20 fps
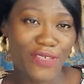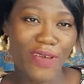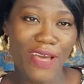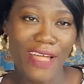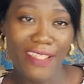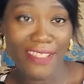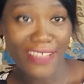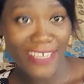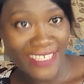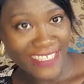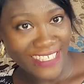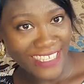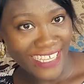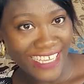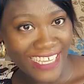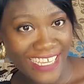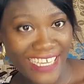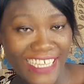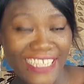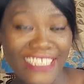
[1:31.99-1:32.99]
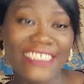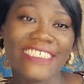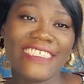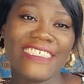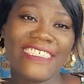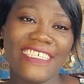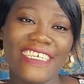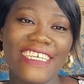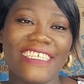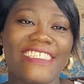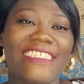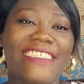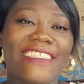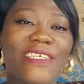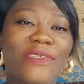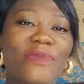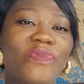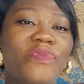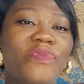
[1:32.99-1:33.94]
our lesson. Yes, so